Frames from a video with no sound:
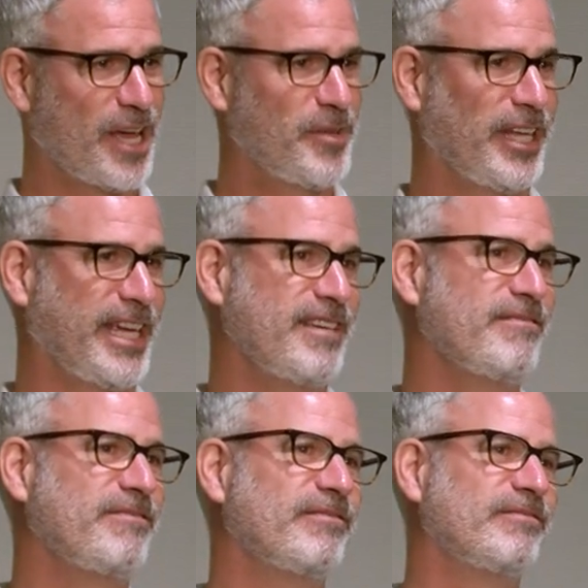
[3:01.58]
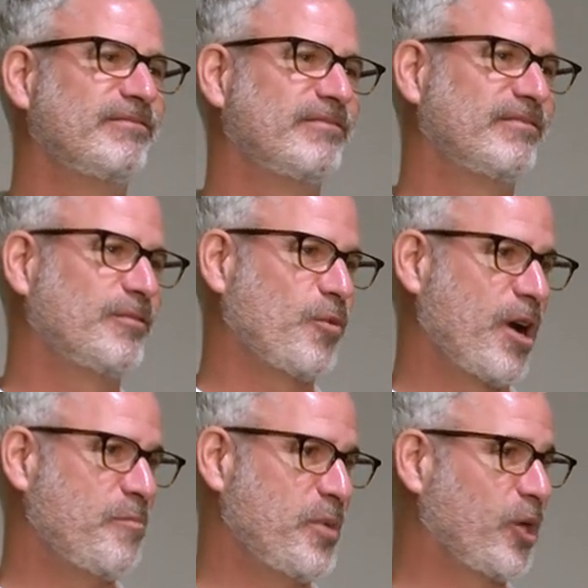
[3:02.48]
I believe,
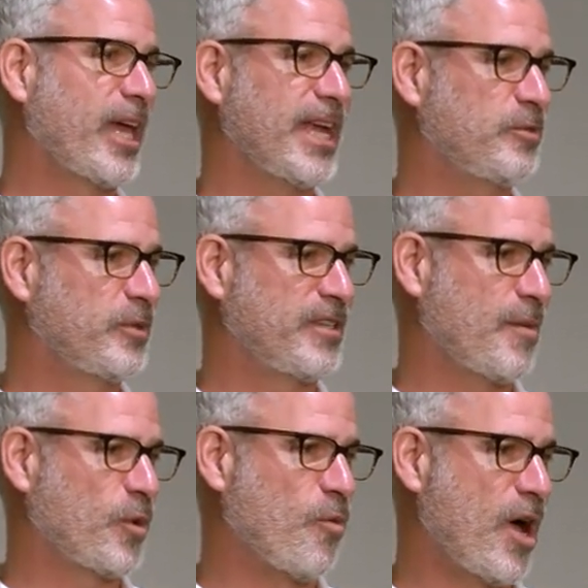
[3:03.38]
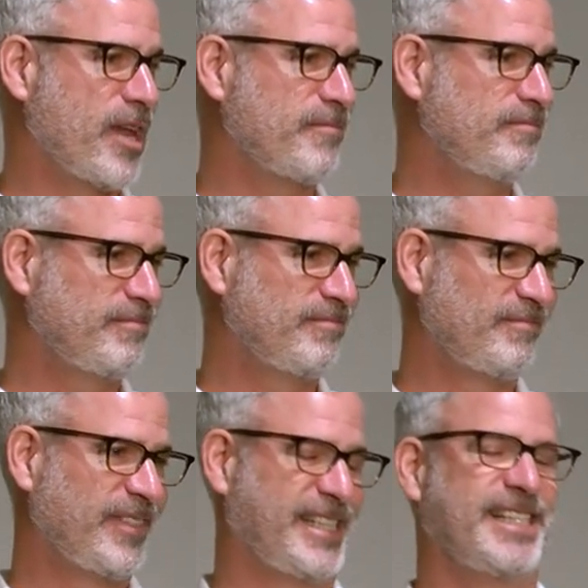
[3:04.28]
where Bill Gates was number one,
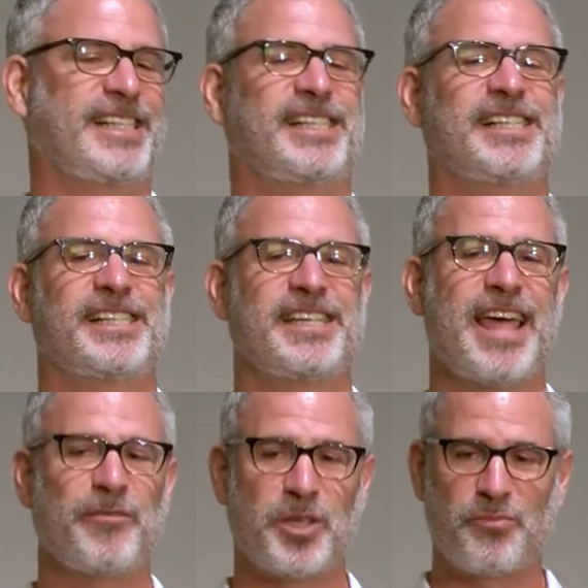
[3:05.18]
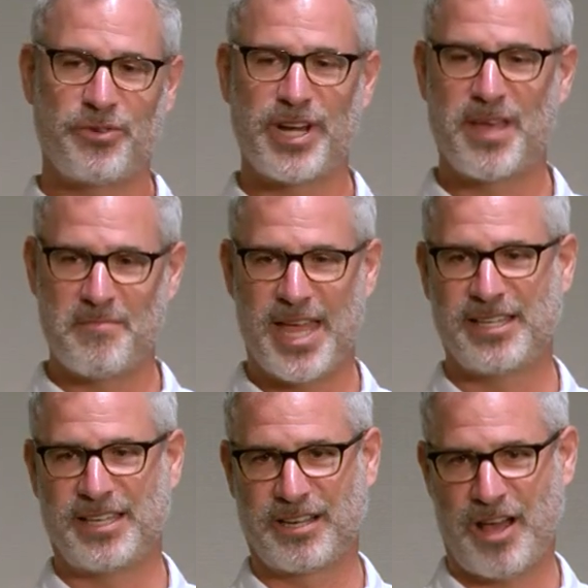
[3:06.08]
that was a pretty
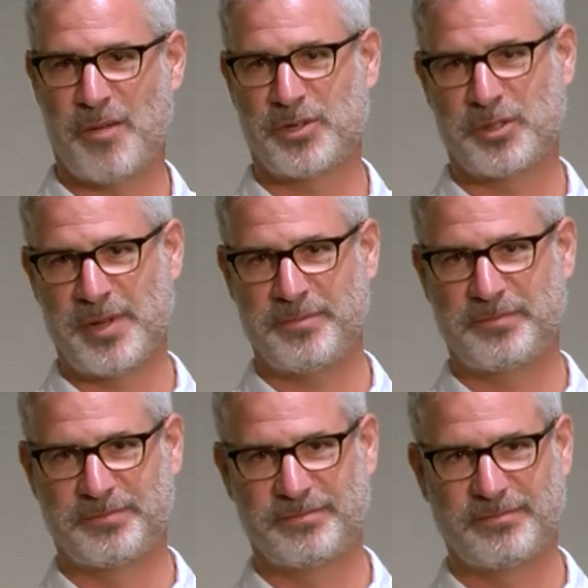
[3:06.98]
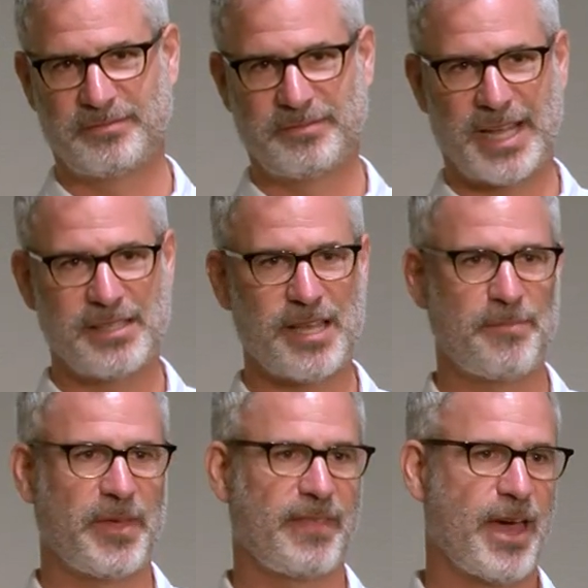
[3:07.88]
amazing accomplishment and
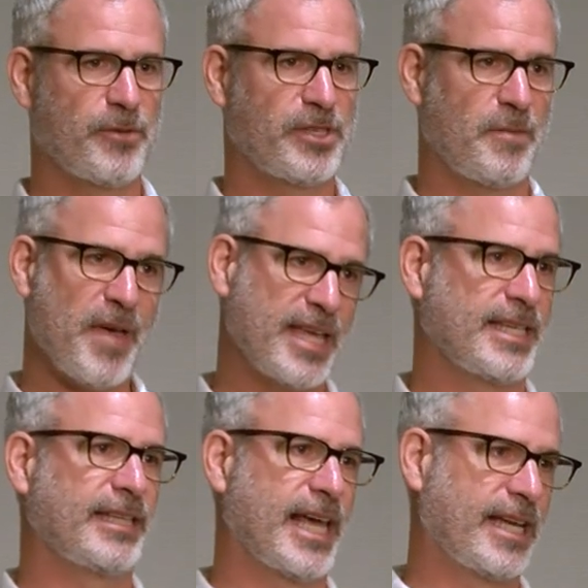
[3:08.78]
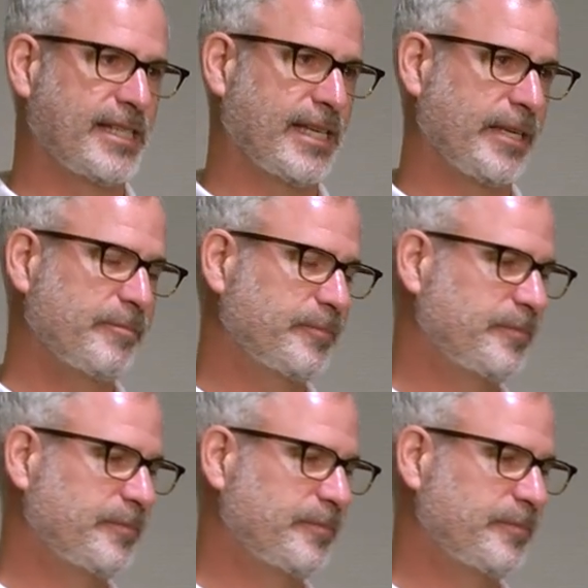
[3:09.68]
something that was an amazing legacy.